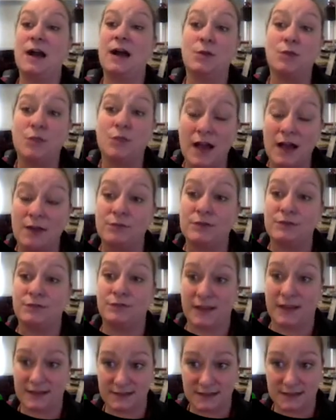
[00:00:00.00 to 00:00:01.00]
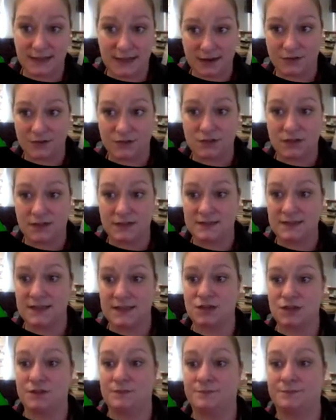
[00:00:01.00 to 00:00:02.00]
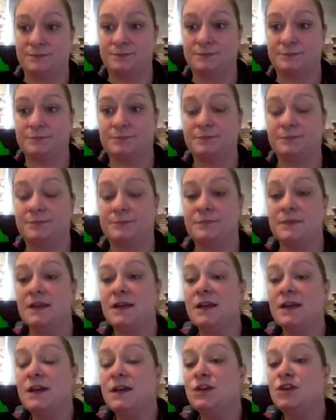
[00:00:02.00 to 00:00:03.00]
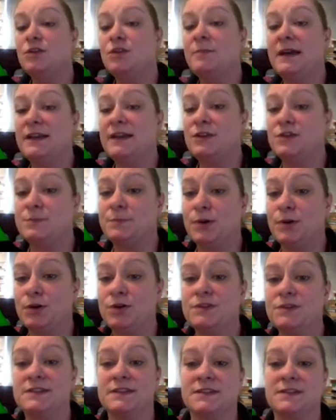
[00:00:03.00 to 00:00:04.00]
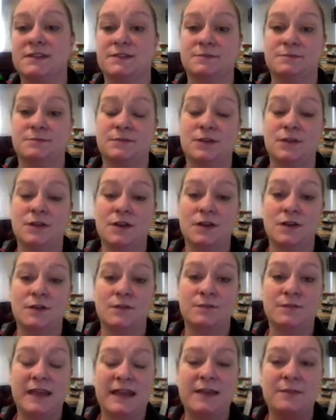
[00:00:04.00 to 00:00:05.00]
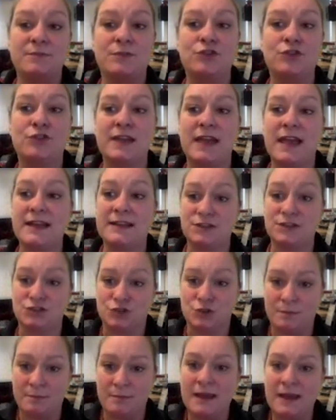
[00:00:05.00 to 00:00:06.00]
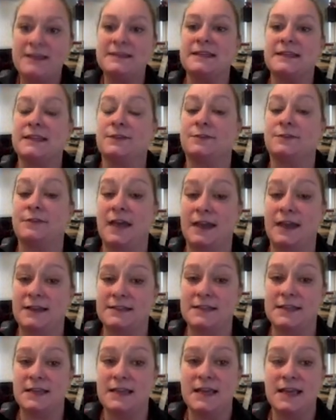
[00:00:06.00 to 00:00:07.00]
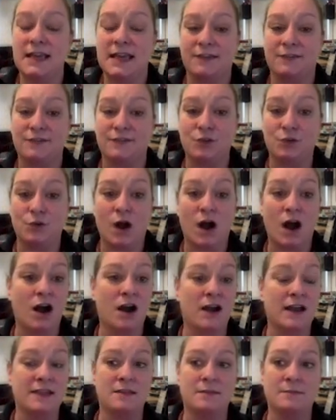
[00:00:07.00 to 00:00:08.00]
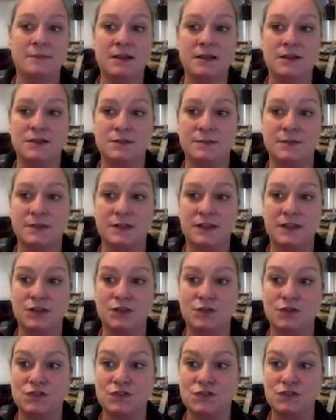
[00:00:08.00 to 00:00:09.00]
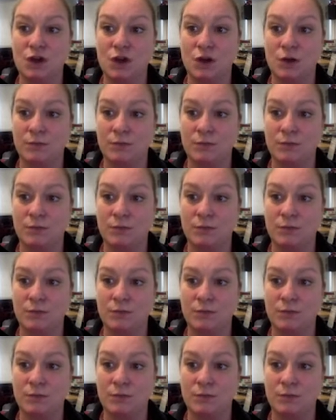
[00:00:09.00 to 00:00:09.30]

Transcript: that reflects the characterisation. You might use pauses. They can create a dramatic effect if you are in the middle of something and you stop